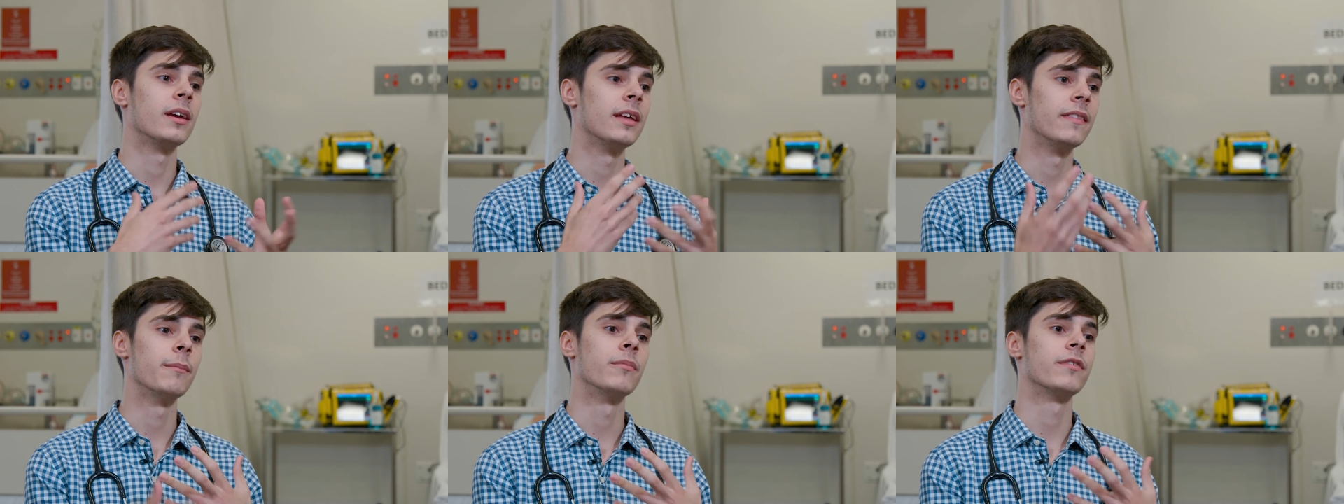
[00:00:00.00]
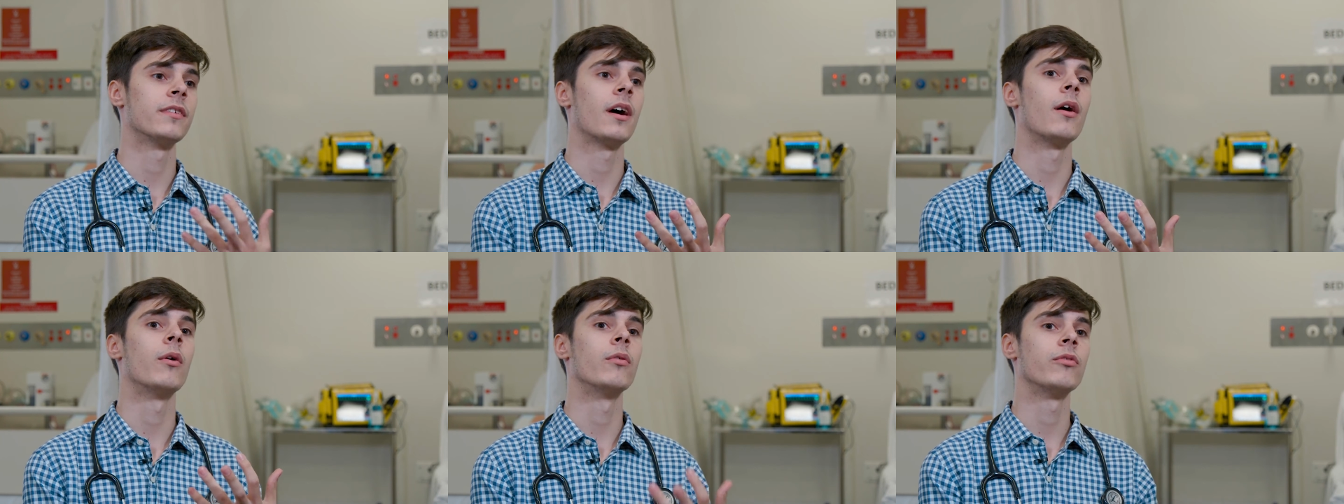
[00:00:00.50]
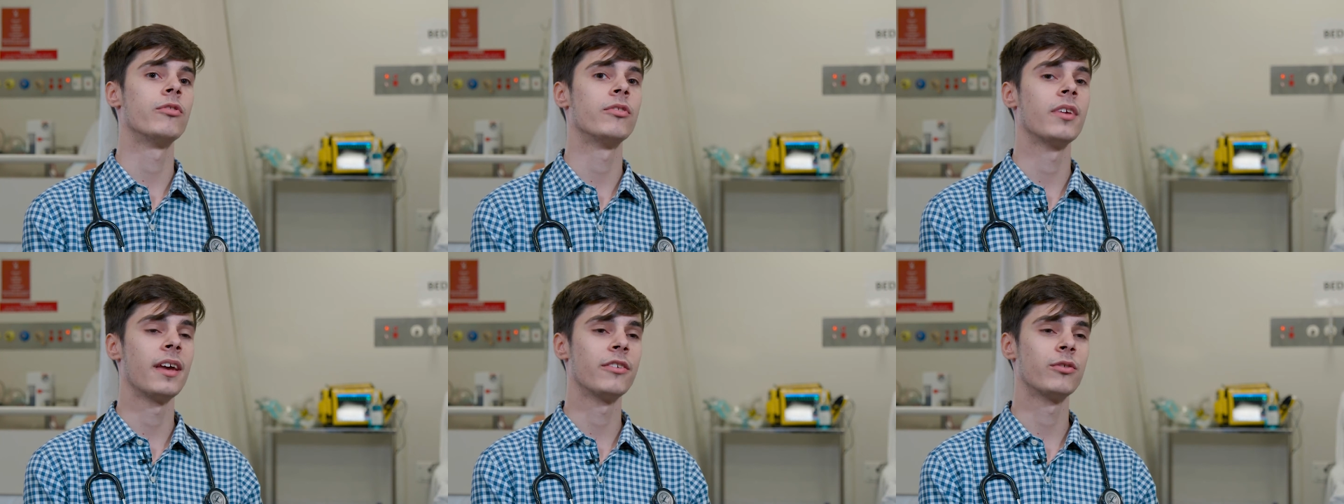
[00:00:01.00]
in
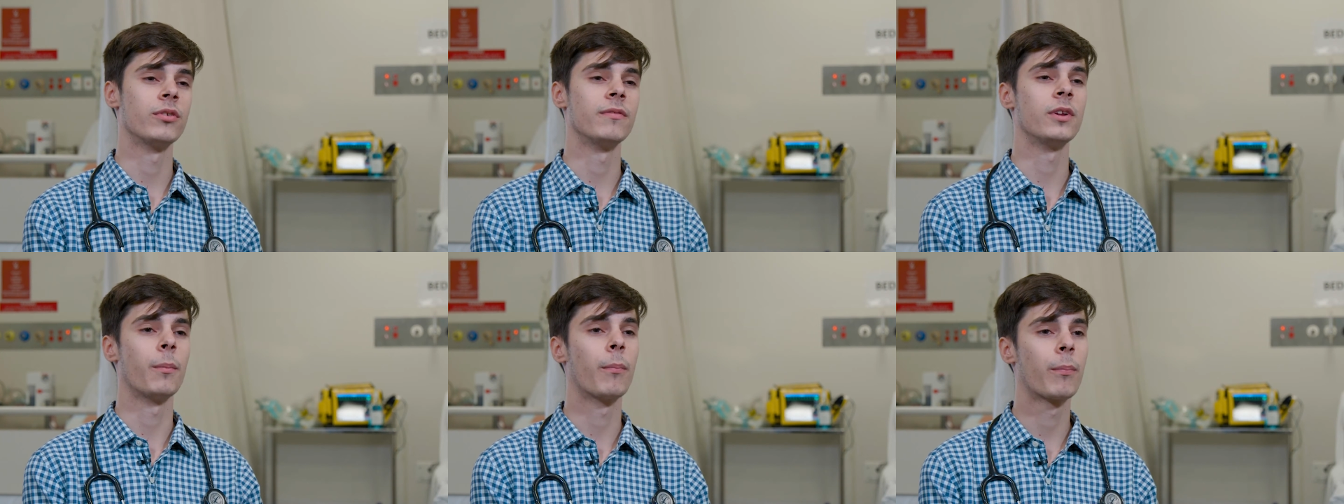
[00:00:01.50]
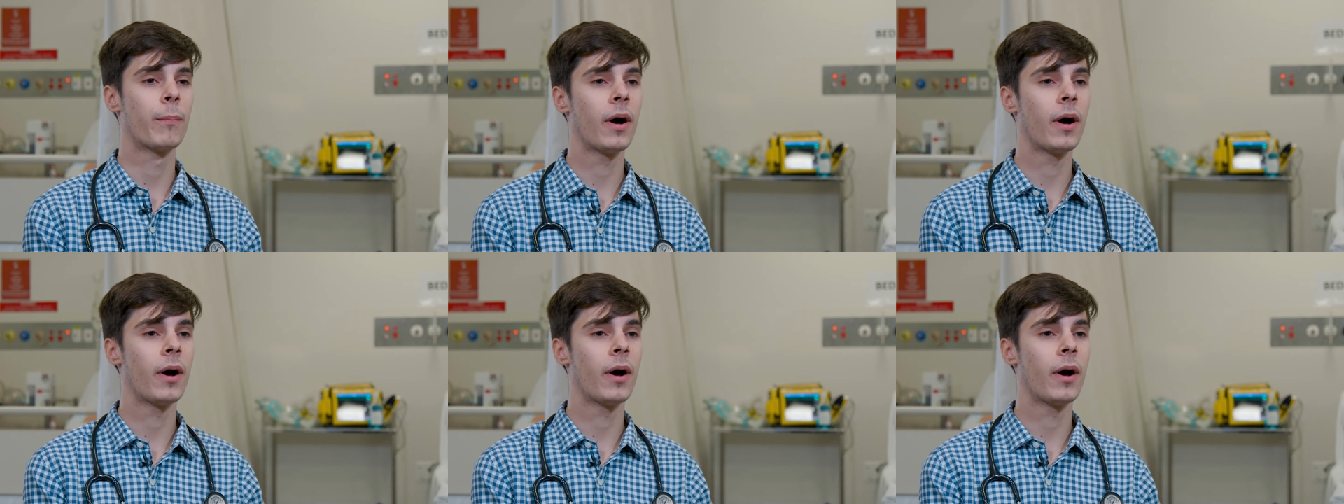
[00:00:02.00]
themselves a sort of little